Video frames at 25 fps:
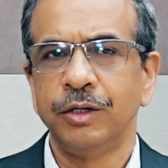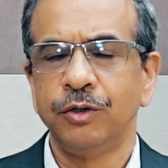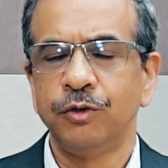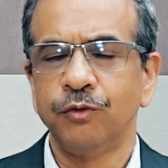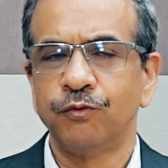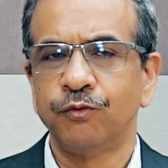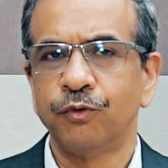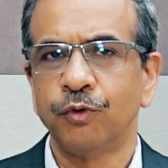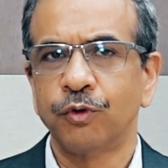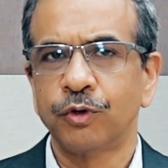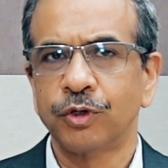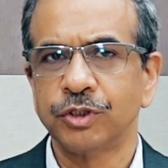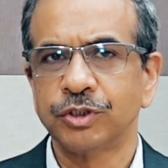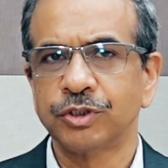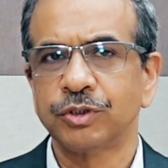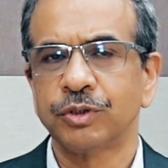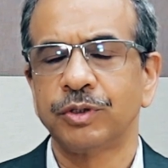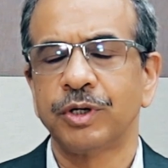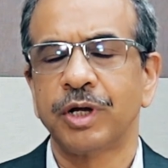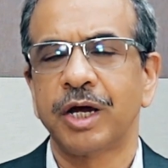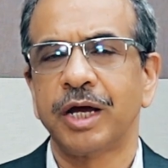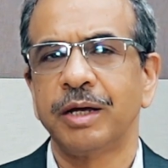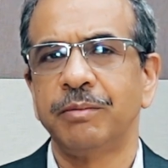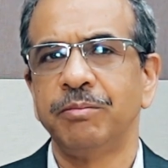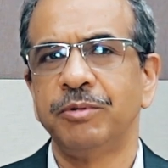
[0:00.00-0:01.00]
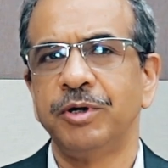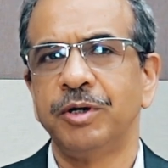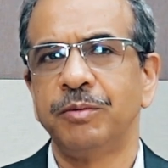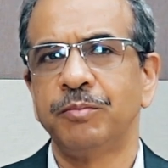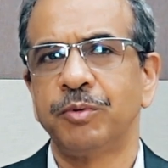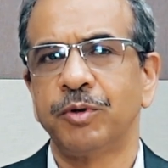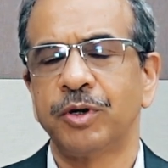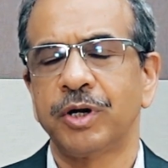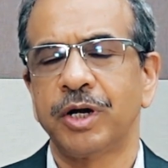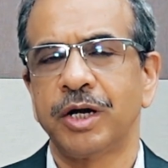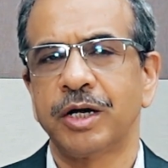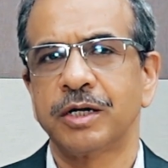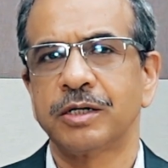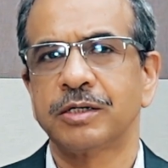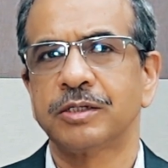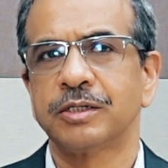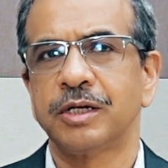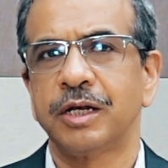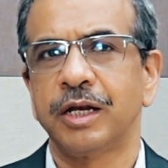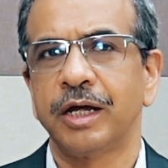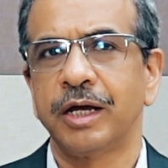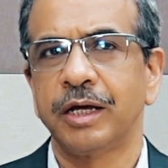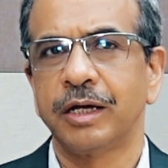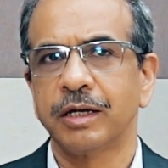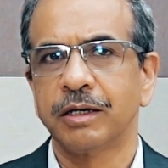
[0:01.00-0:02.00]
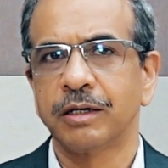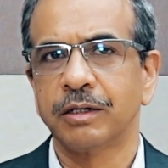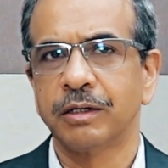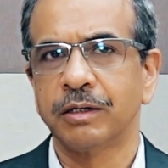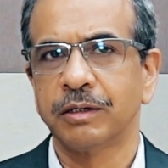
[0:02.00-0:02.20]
to focus on hybrid products like